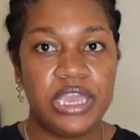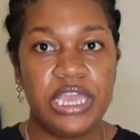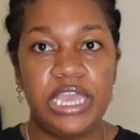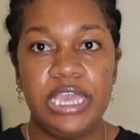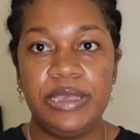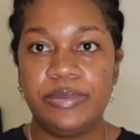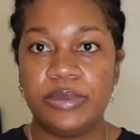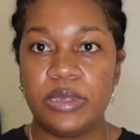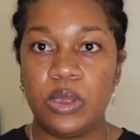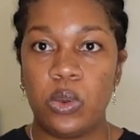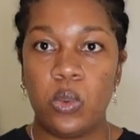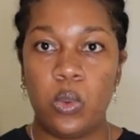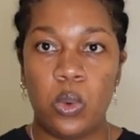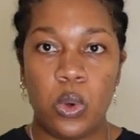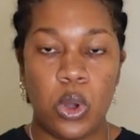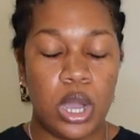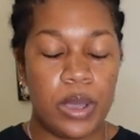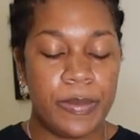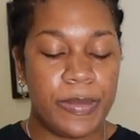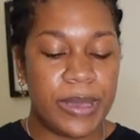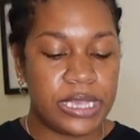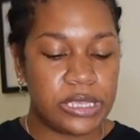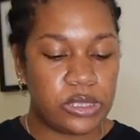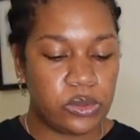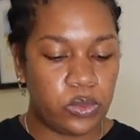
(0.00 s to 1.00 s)
it keeps it
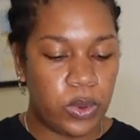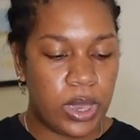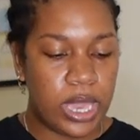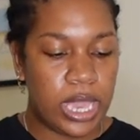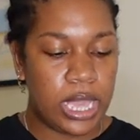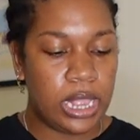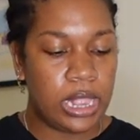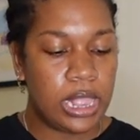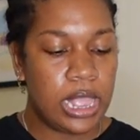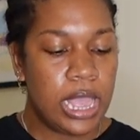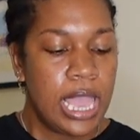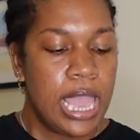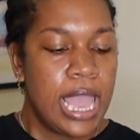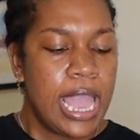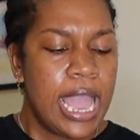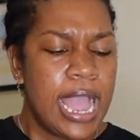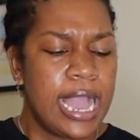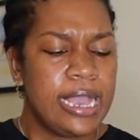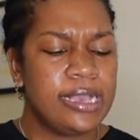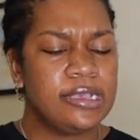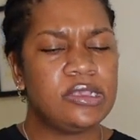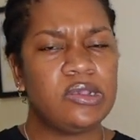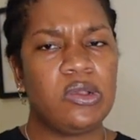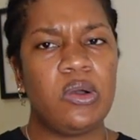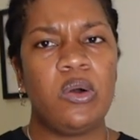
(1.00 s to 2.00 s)
warm as well.
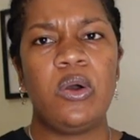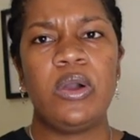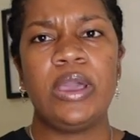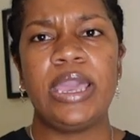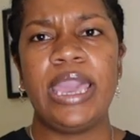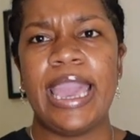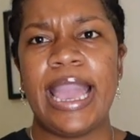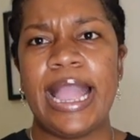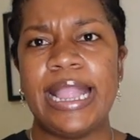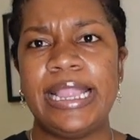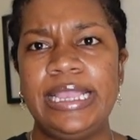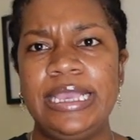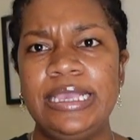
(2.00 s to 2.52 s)
And so, okay, I